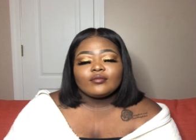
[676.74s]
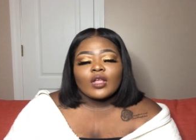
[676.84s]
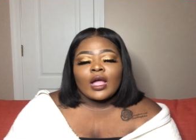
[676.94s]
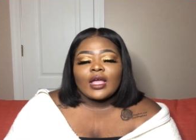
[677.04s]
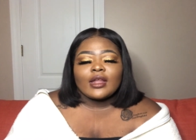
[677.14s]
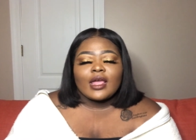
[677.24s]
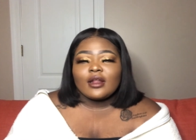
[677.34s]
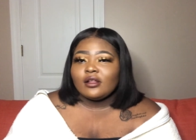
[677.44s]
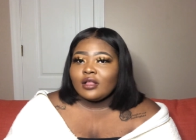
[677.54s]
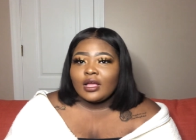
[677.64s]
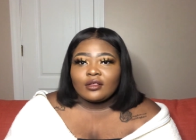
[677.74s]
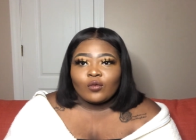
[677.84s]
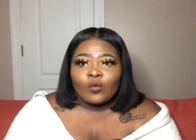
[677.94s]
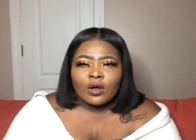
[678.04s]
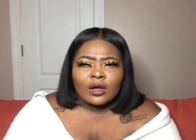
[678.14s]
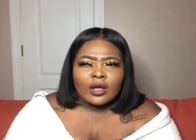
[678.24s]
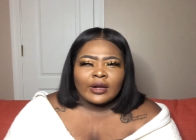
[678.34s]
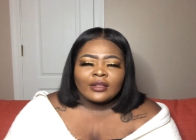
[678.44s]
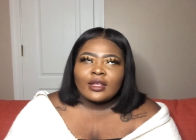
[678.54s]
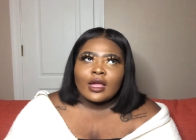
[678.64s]
I had a glass of wine. I
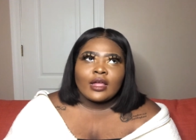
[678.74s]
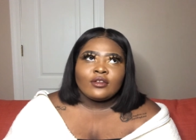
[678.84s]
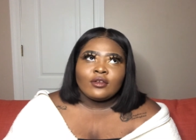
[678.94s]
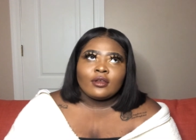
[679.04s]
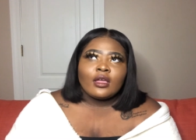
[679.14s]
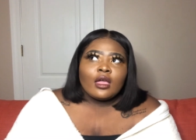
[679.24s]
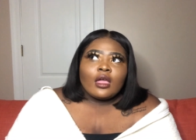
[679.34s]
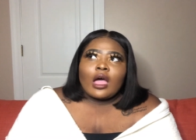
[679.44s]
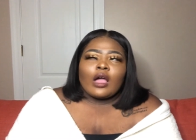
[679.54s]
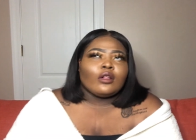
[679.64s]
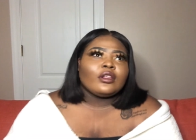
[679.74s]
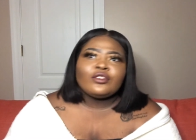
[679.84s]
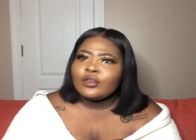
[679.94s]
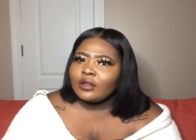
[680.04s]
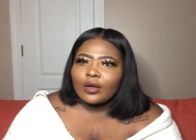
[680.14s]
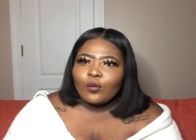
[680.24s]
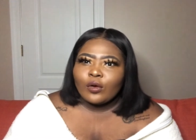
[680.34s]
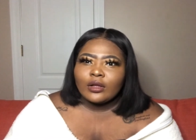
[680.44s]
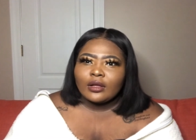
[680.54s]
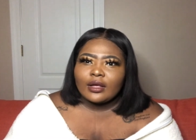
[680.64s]
think I only took like
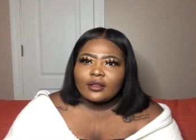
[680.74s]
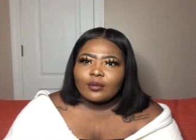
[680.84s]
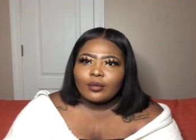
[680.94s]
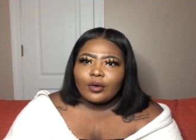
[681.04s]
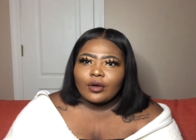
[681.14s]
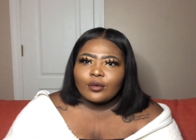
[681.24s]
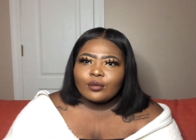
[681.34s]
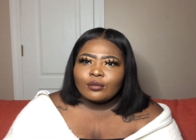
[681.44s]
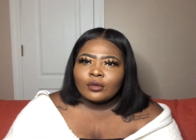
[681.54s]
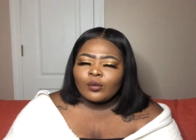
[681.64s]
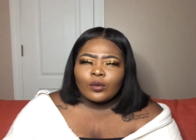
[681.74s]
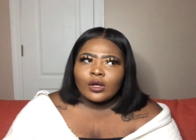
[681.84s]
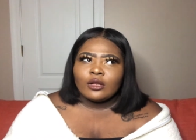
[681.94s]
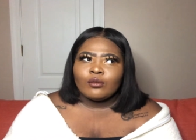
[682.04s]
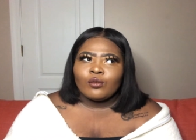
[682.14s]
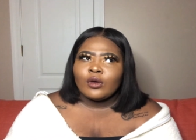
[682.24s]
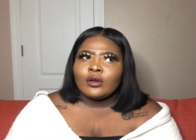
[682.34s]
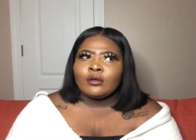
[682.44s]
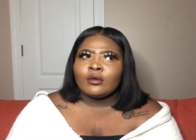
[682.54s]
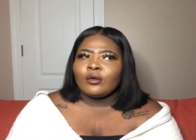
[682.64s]
one Lexapro,
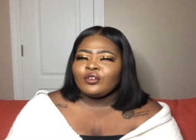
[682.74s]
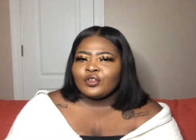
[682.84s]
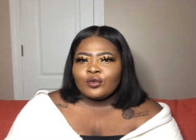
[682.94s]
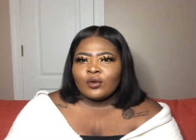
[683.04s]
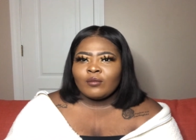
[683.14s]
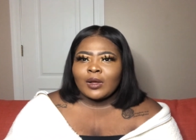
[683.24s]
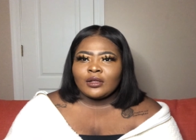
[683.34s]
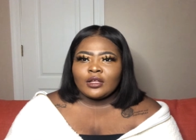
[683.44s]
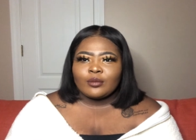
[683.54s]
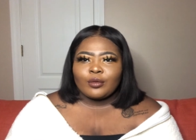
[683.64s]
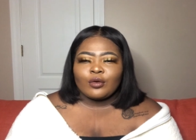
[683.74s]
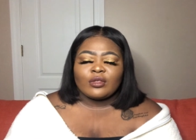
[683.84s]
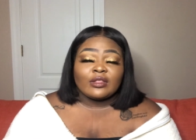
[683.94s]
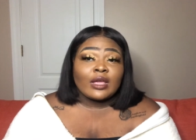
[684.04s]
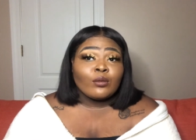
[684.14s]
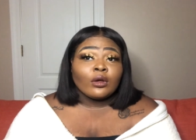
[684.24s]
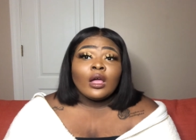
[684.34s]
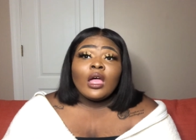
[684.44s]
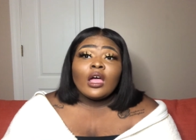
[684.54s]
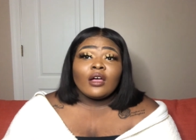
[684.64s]
one or two of my Lexapros, and they were
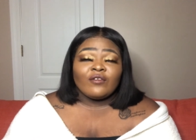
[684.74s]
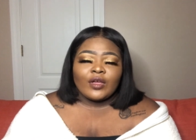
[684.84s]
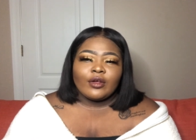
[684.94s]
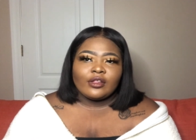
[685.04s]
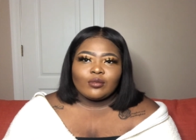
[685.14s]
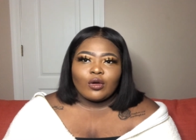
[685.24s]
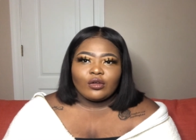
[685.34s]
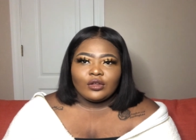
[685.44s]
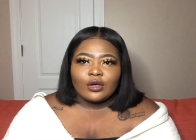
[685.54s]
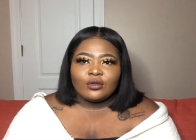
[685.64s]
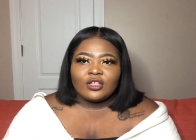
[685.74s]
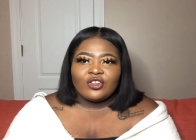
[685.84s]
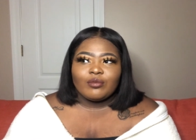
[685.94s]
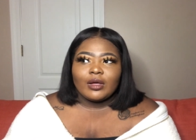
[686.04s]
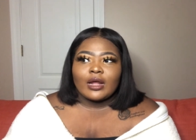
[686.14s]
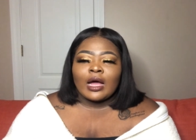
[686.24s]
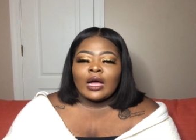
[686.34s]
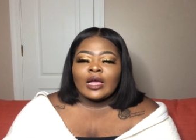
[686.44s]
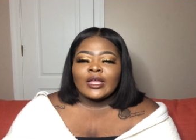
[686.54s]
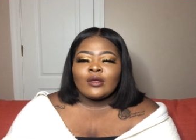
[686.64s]
a very small dosage. But
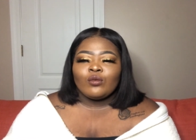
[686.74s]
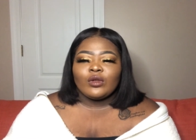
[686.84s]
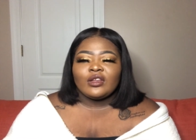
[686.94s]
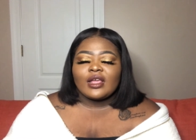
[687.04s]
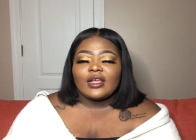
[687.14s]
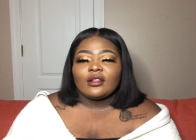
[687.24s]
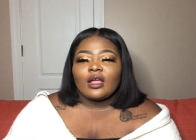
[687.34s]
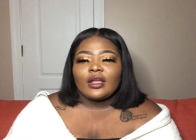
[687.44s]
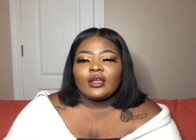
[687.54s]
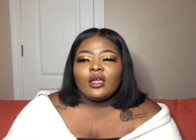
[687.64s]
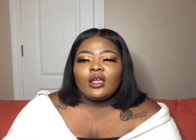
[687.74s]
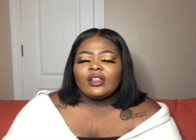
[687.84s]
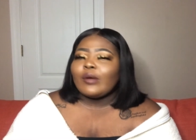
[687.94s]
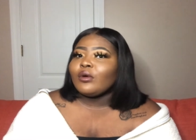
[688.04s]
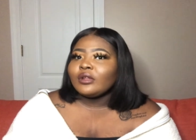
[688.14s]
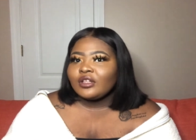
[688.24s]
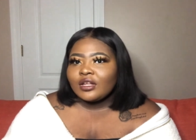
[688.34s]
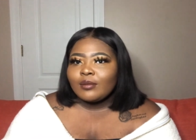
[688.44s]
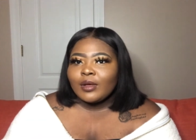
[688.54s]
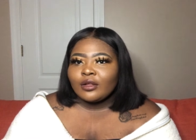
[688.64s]
I would take like, they were only
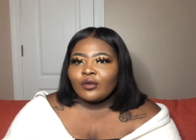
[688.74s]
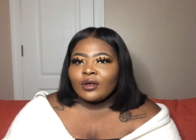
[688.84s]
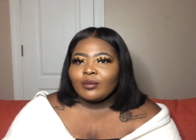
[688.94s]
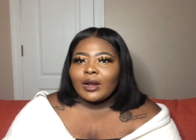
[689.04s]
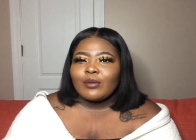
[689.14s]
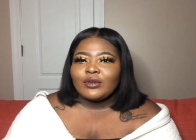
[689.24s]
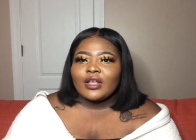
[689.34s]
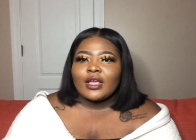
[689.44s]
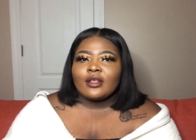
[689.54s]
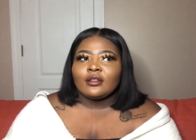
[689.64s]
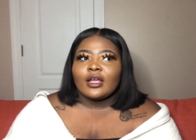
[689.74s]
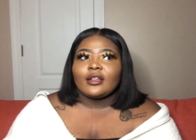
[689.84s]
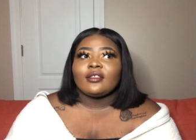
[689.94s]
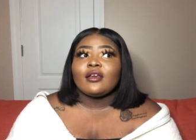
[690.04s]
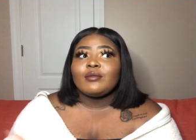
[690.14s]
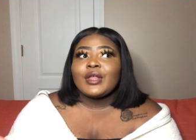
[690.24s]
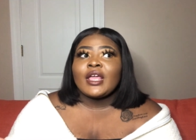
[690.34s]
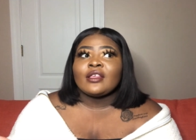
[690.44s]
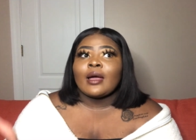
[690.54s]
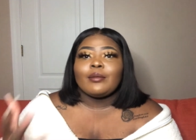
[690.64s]
10 milligrams, but I would take like, some
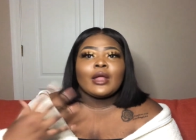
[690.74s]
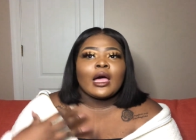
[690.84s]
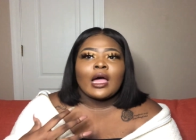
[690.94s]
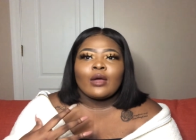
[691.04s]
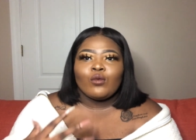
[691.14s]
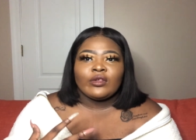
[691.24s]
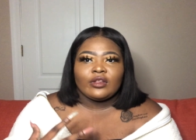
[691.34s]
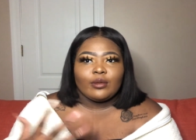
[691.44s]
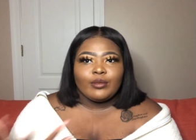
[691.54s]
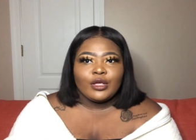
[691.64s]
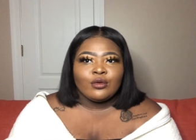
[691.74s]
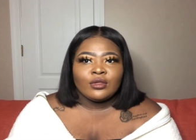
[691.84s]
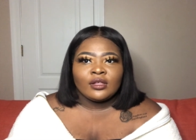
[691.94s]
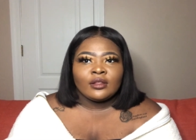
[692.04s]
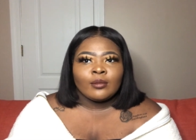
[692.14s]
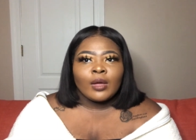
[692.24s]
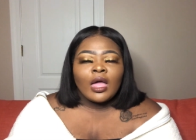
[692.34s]
days I wasn't abusing them.